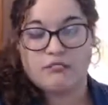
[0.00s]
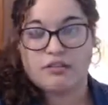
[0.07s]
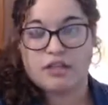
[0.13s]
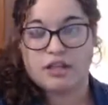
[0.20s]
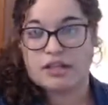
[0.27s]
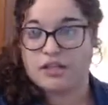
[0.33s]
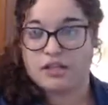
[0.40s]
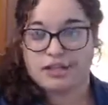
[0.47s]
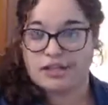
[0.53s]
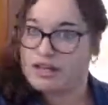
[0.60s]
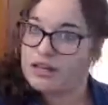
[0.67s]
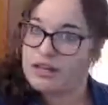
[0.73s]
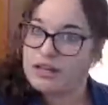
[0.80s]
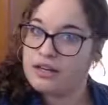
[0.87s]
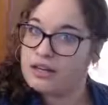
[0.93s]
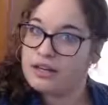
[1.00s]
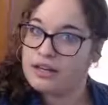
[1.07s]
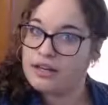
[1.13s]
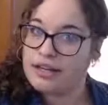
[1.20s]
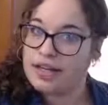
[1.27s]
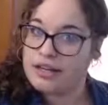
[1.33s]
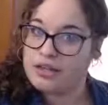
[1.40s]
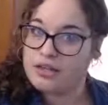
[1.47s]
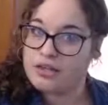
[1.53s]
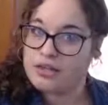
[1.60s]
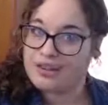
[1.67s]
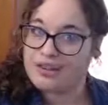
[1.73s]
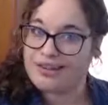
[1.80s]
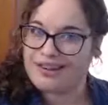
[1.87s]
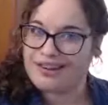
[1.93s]
doesn't need a little
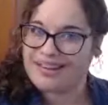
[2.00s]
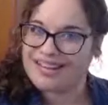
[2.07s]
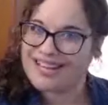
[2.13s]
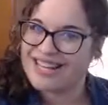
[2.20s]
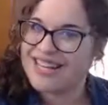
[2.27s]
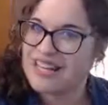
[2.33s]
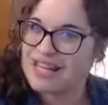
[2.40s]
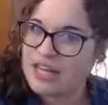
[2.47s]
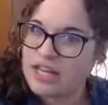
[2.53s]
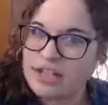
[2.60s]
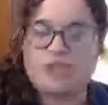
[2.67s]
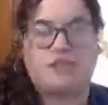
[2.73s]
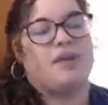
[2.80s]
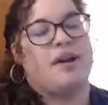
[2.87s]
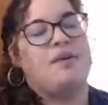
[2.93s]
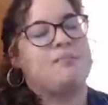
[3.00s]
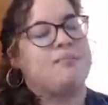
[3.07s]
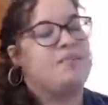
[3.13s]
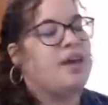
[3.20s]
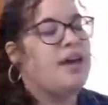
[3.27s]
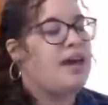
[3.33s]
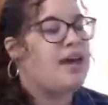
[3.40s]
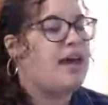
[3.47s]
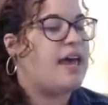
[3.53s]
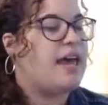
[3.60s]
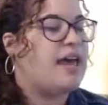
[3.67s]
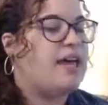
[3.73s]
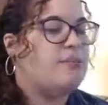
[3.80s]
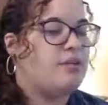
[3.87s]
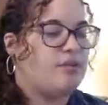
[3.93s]
articulation, right?
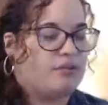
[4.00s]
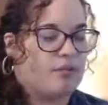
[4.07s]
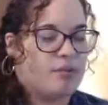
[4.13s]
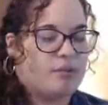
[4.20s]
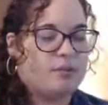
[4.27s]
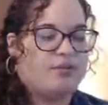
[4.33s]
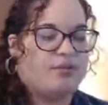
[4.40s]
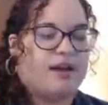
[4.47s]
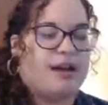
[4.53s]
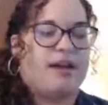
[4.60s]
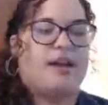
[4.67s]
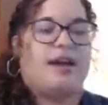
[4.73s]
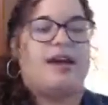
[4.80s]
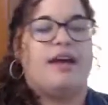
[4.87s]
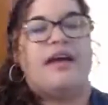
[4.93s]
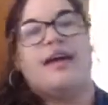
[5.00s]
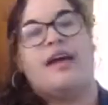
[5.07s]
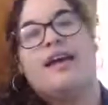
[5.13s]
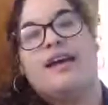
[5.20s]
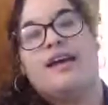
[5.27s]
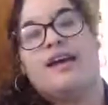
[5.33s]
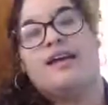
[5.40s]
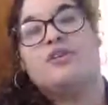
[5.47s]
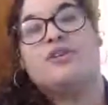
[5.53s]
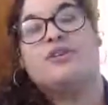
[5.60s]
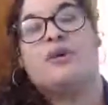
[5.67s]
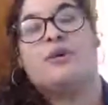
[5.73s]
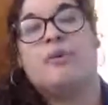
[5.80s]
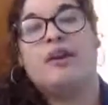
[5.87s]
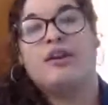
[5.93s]
And before we move on, in case
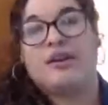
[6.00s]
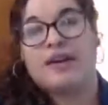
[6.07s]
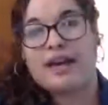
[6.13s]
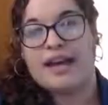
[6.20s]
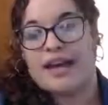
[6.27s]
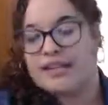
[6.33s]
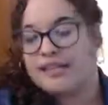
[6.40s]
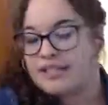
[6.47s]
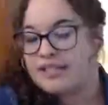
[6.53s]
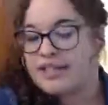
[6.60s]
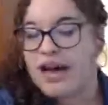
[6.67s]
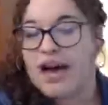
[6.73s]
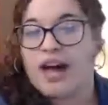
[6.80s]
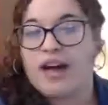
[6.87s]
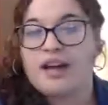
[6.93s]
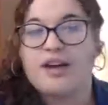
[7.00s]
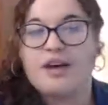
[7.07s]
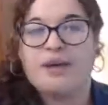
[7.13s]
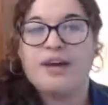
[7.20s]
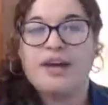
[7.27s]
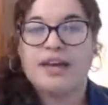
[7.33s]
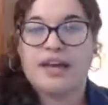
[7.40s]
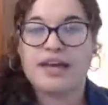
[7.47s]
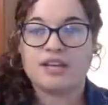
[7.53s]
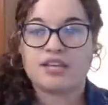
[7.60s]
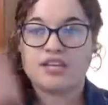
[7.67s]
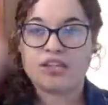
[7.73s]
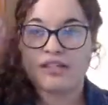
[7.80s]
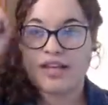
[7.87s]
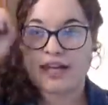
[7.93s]
you were wondering, a staccato
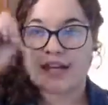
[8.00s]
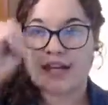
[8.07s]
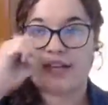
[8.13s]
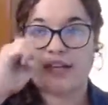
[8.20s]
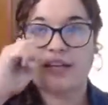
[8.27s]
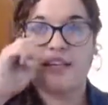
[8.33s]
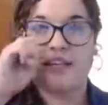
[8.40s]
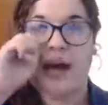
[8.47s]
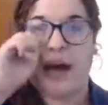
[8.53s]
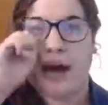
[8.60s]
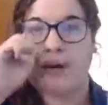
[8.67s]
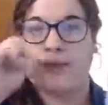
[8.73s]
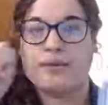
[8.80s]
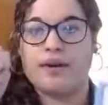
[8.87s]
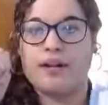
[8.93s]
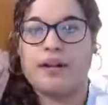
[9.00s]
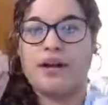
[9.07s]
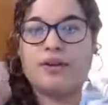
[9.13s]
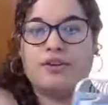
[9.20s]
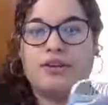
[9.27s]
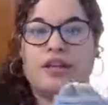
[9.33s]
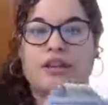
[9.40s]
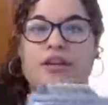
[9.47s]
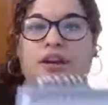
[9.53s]
is just a little dot written underneath the